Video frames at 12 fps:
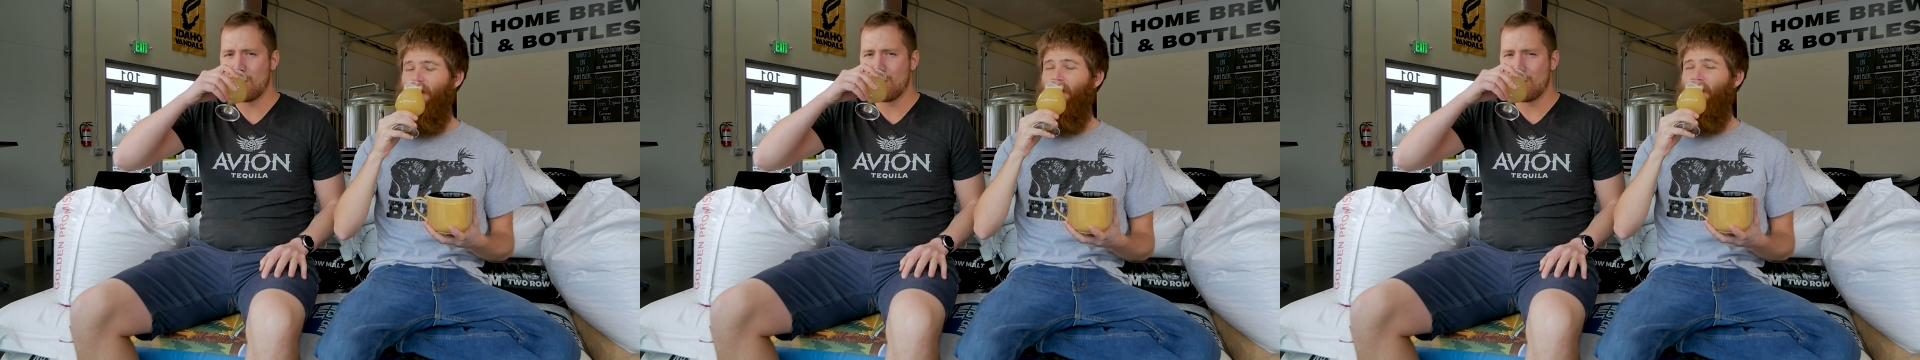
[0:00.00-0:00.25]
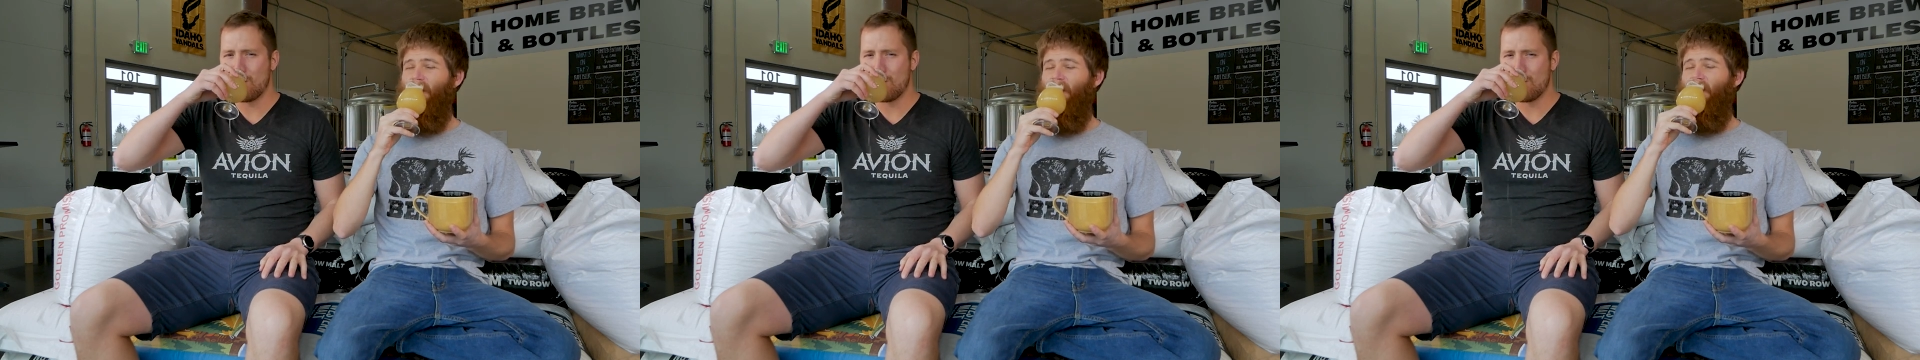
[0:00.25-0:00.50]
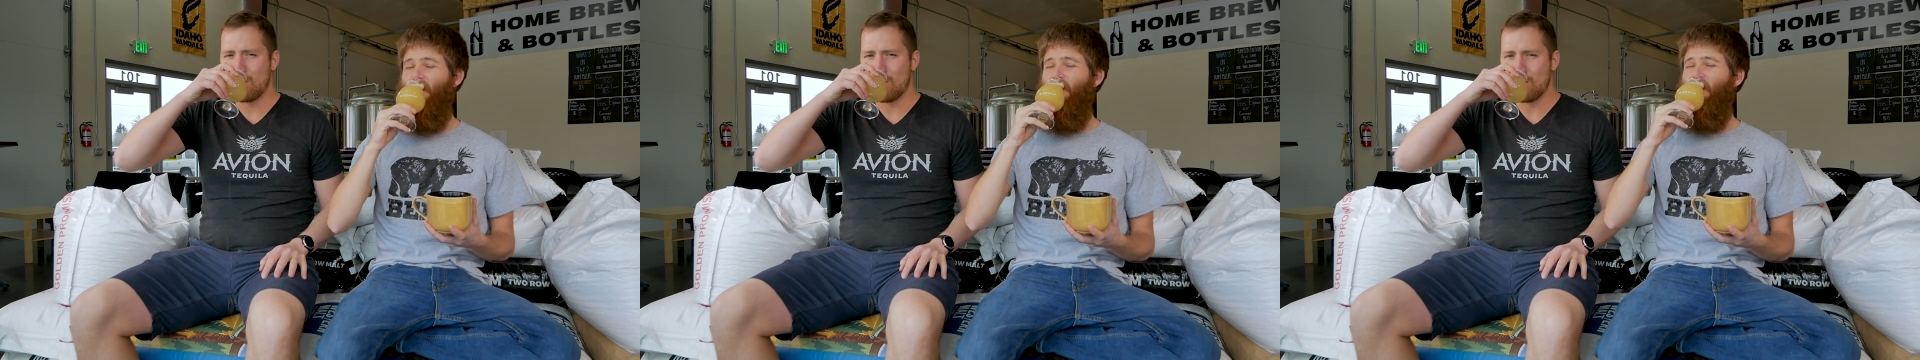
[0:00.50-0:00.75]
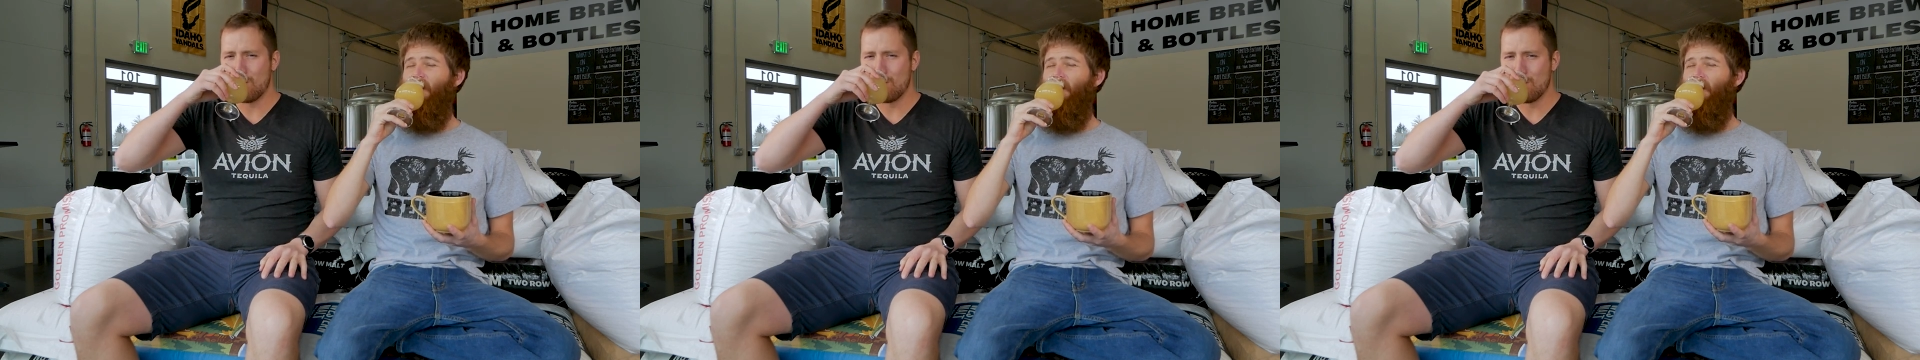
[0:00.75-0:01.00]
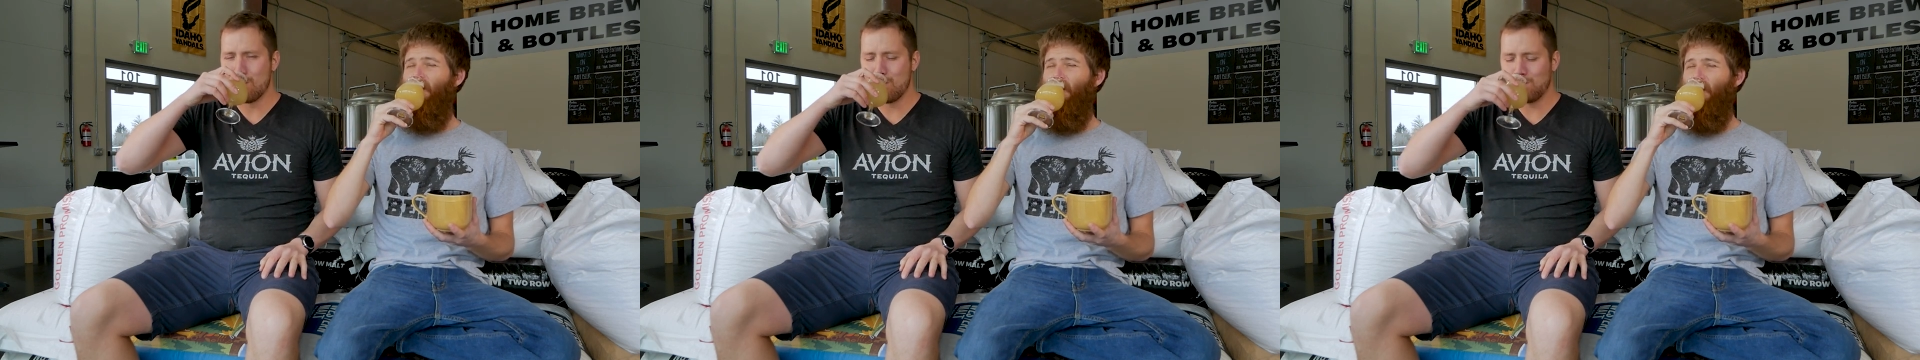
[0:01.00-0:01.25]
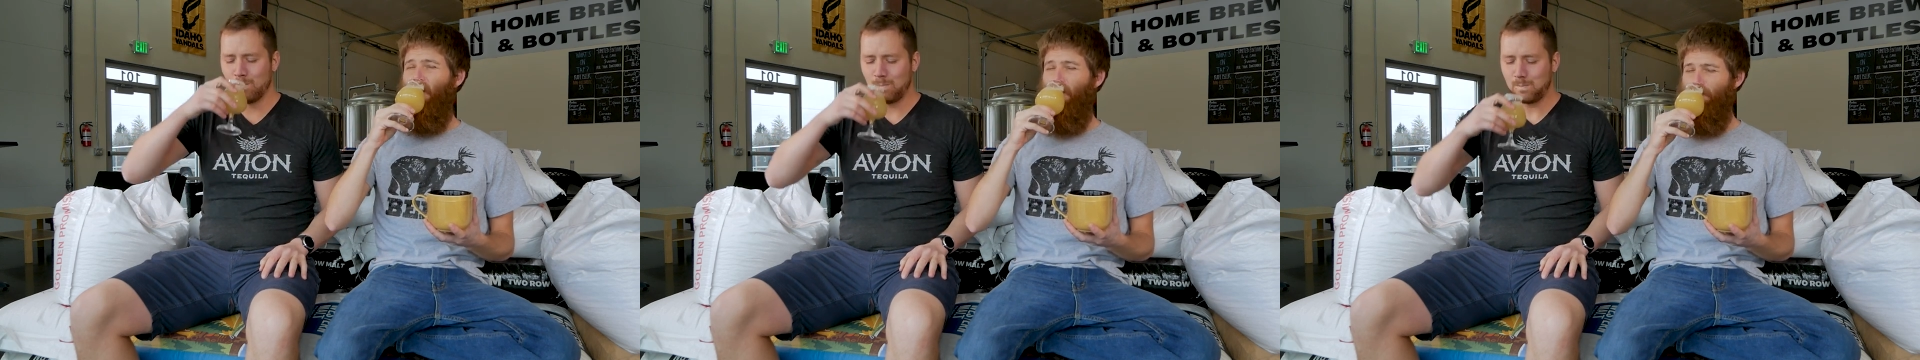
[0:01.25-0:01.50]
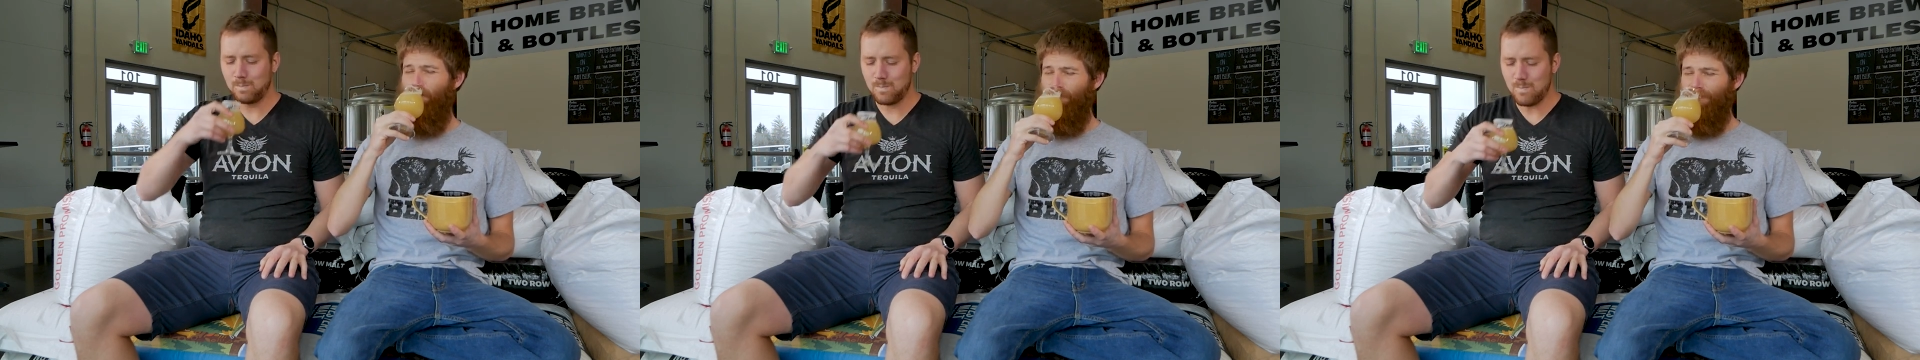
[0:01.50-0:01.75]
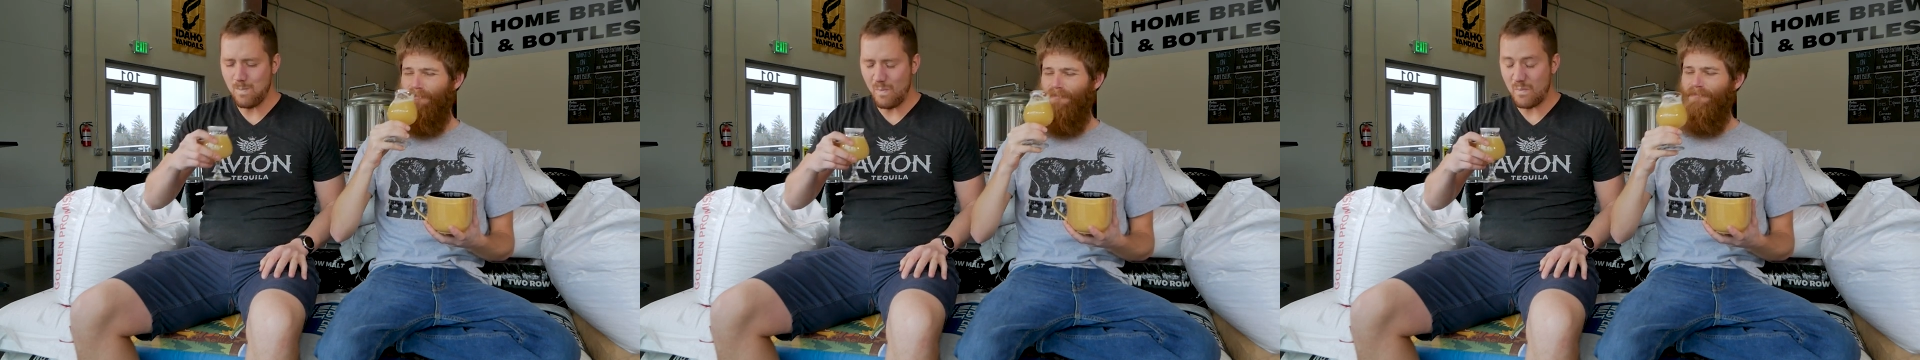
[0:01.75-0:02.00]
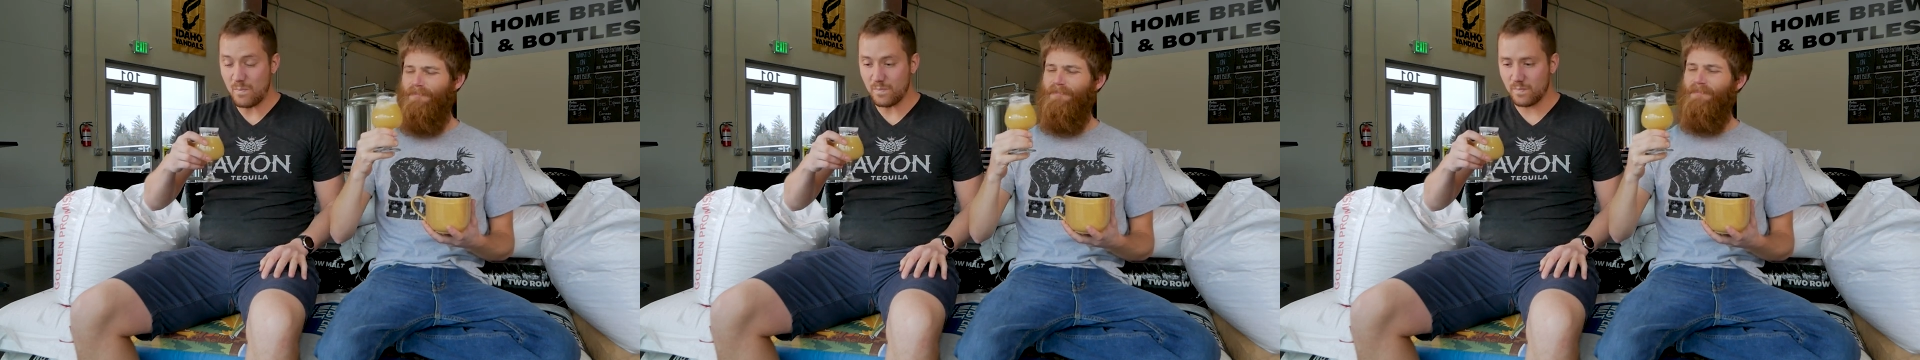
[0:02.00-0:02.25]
(silence)